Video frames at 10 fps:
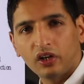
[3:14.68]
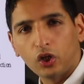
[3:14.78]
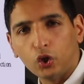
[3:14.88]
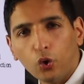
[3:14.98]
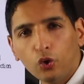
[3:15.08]
at a
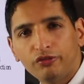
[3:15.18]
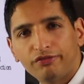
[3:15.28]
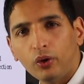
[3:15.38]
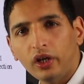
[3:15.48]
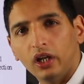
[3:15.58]
gold
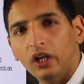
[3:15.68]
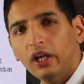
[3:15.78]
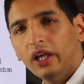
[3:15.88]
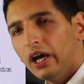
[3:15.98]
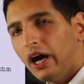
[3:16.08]
foil,
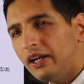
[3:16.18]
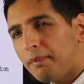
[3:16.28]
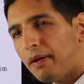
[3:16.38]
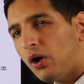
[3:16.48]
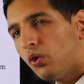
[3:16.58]
and
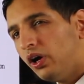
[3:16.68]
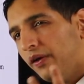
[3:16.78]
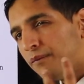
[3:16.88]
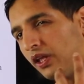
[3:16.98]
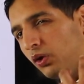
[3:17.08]
about
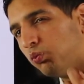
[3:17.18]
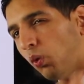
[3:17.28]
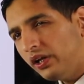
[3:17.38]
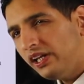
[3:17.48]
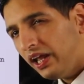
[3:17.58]

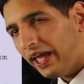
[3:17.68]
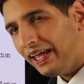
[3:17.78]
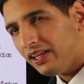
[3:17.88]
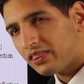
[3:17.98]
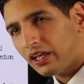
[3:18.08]
1 in
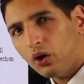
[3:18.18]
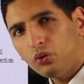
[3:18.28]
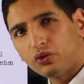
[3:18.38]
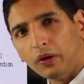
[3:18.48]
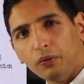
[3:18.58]

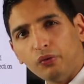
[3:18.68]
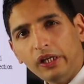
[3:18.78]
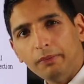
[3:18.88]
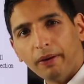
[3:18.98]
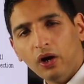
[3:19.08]
8,000
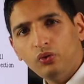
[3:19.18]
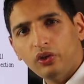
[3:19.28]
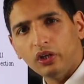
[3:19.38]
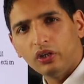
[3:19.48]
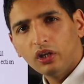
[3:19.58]

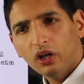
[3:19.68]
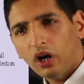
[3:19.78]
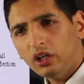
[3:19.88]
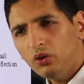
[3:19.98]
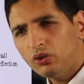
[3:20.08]
rebounded.
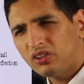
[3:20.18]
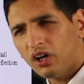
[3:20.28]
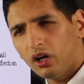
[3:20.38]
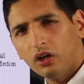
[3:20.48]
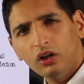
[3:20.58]
And he was
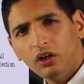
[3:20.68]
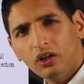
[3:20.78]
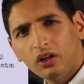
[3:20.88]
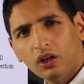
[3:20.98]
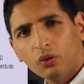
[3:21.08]
like,
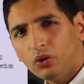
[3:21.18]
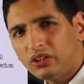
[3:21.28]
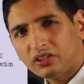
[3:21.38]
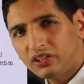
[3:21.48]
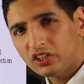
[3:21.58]
huh? What
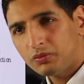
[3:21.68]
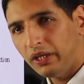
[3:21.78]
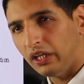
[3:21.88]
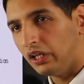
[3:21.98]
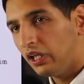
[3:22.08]
does this
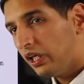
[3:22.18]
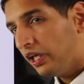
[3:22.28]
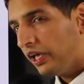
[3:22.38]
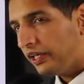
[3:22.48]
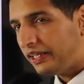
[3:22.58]
mean?
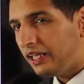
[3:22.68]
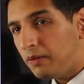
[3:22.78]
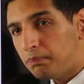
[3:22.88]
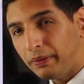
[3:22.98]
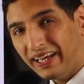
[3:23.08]

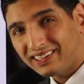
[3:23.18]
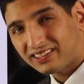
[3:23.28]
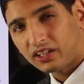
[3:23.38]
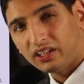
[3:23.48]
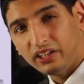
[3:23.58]
He
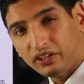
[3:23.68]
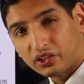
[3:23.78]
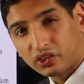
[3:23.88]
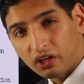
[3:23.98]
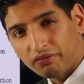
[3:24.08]
basically
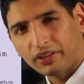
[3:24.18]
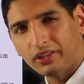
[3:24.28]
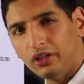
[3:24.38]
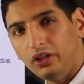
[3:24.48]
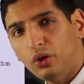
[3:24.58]
discovered
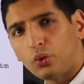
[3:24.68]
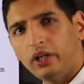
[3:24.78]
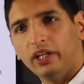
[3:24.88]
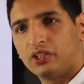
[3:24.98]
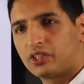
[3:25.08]
the
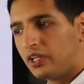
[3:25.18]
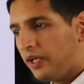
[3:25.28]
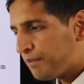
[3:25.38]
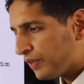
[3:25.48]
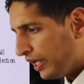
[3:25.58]
nucleus.
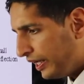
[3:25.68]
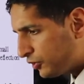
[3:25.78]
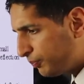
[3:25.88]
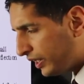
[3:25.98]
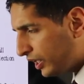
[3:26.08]

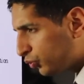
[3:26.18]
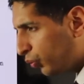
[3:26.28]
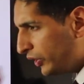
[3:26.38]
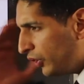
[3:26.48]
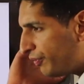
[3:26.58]
It's because
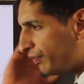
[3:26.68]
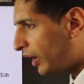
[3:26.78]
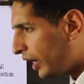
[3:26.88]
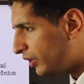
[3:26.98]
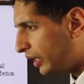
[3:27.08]
when you're
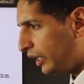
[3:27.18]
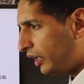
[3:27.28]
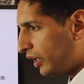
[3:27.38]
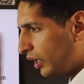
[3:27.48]
firing